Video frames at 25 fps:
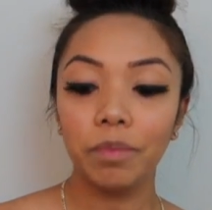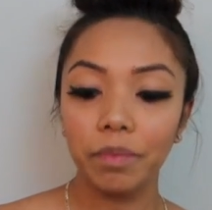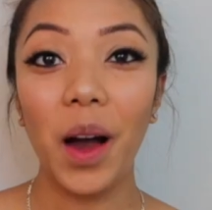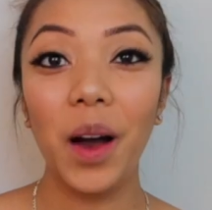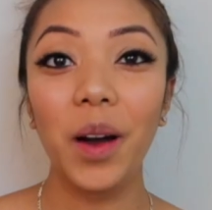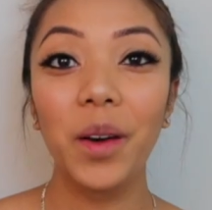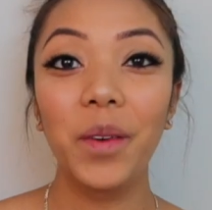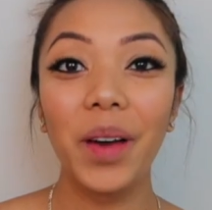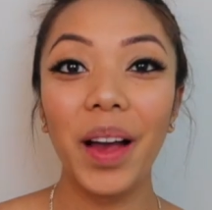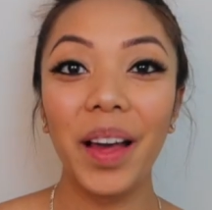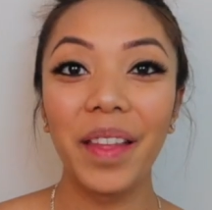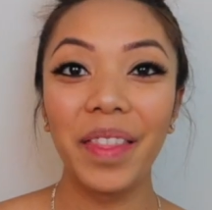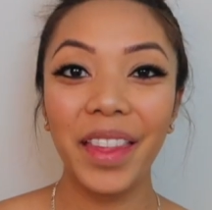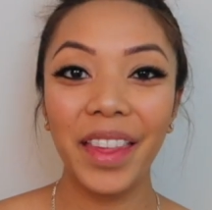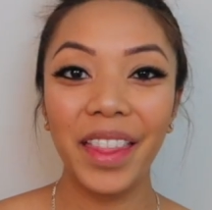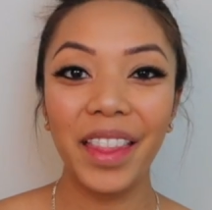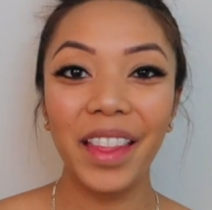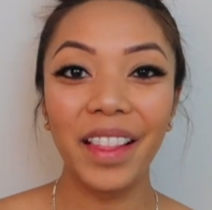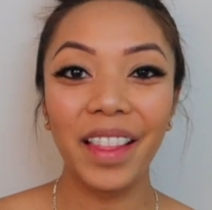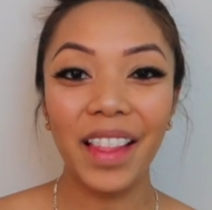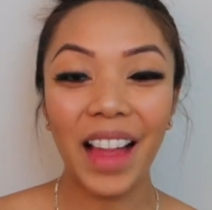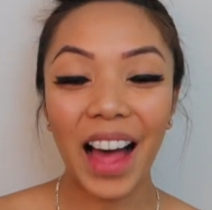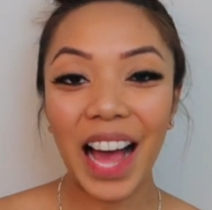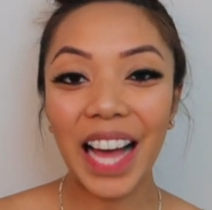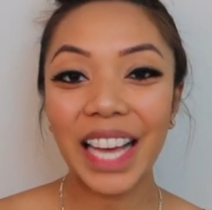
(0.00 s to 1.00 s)
Oh, and then
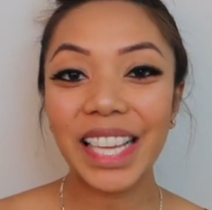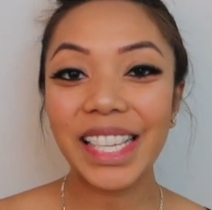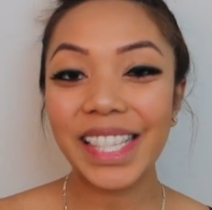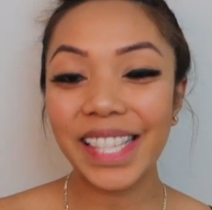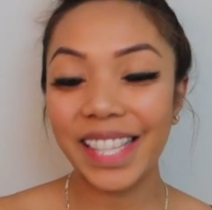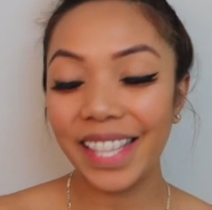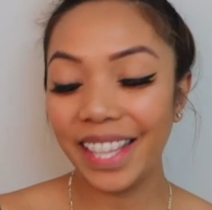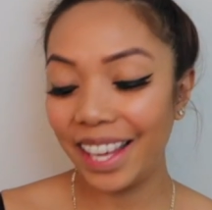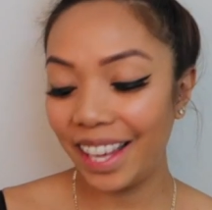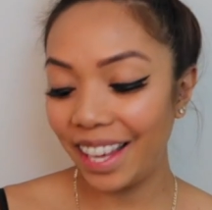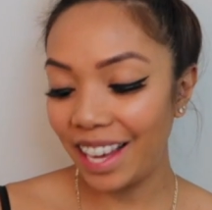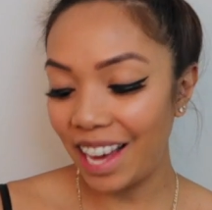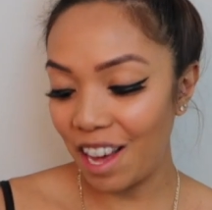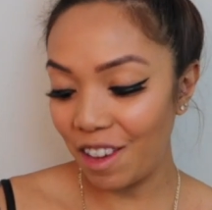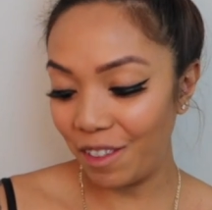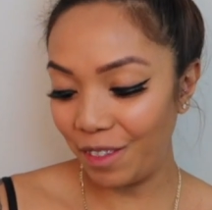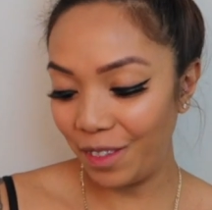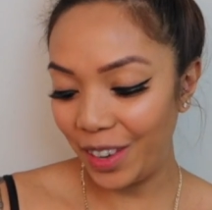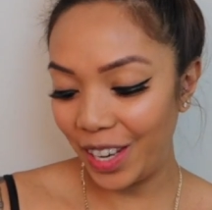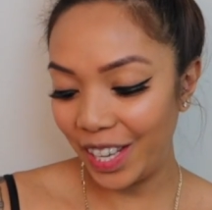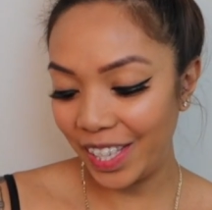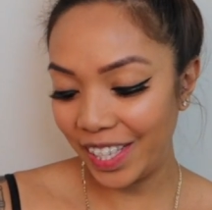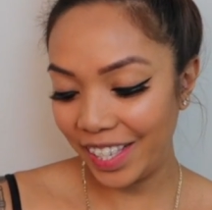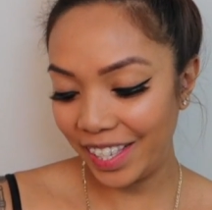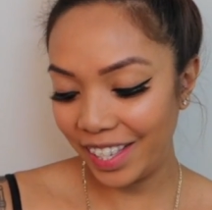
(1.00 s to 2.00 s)
the last thing I
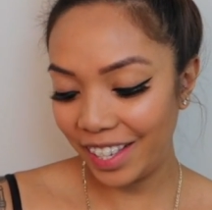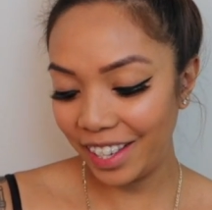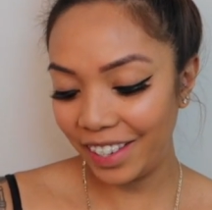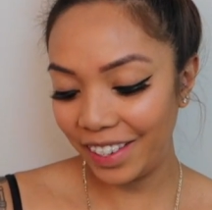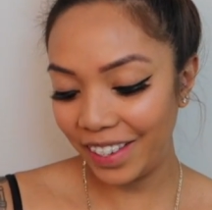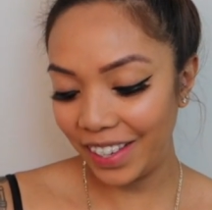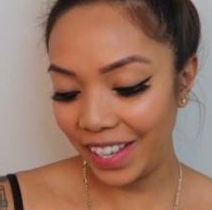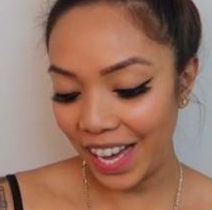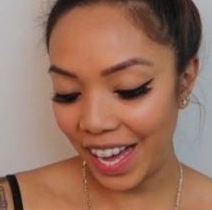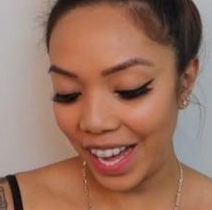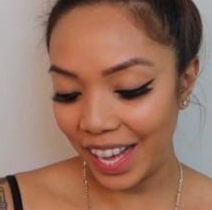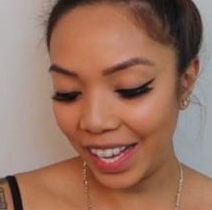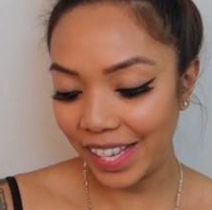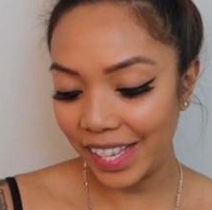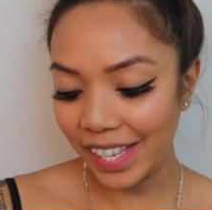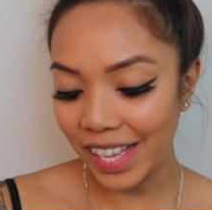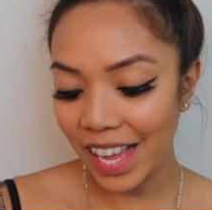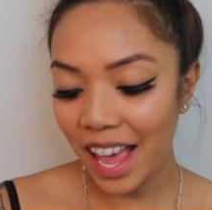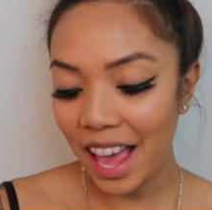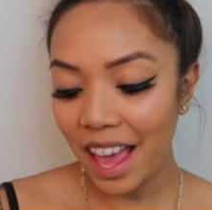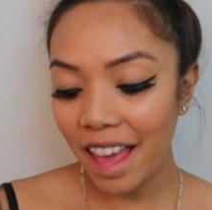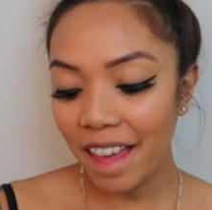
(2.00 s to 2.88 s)
forgot to tell you guys